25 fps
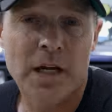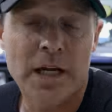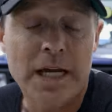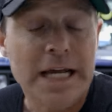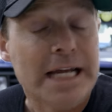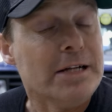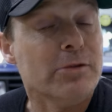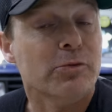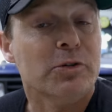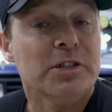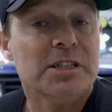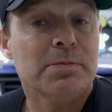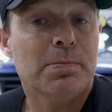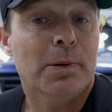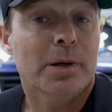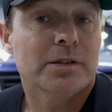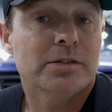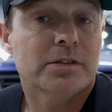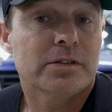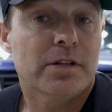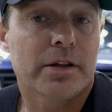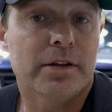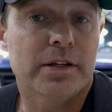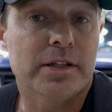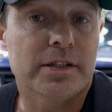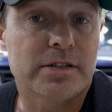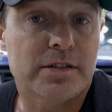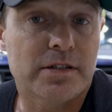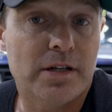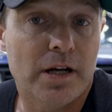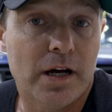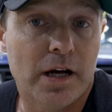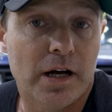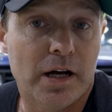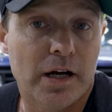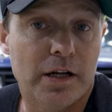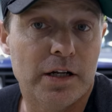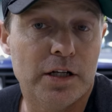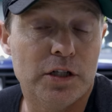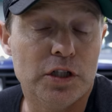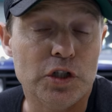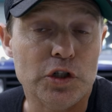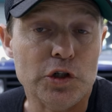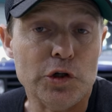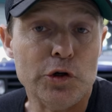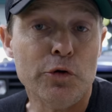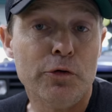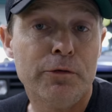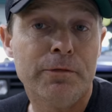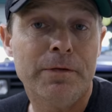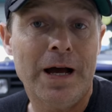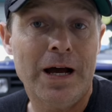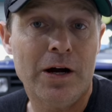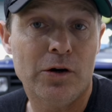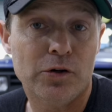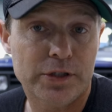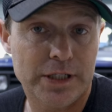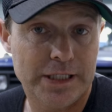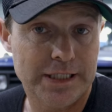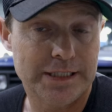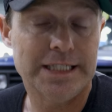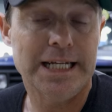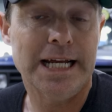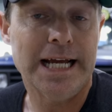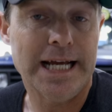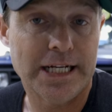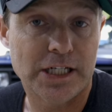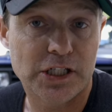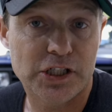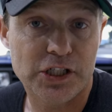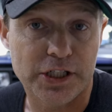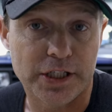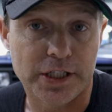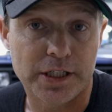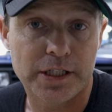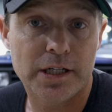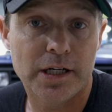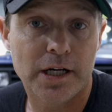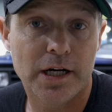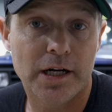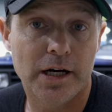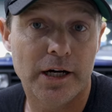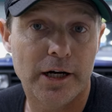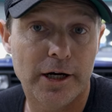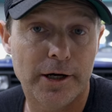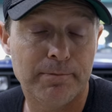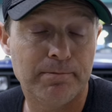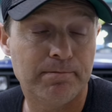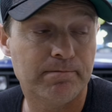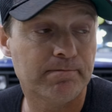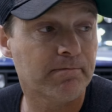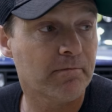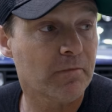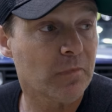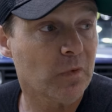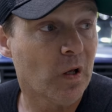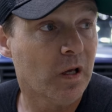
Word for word: In response to this uh, newfound attention, um,